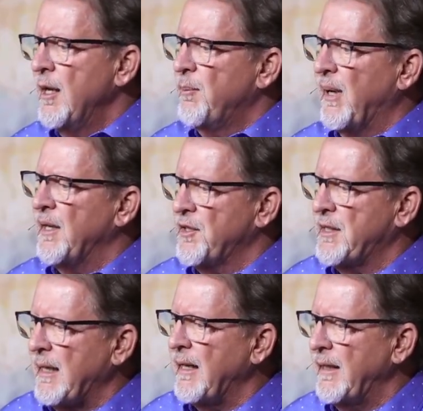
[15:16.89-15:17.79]
but
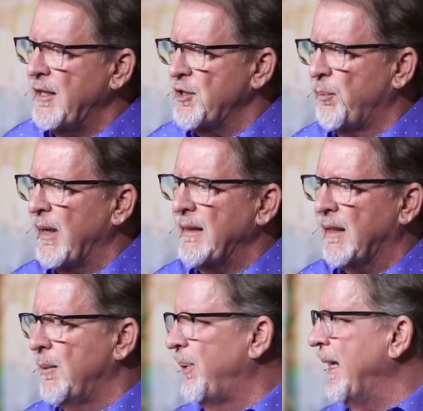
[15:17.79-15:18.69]
instead they just bring the
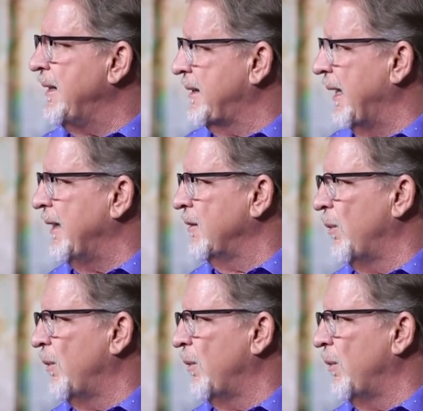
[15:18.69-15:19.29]
complaints in.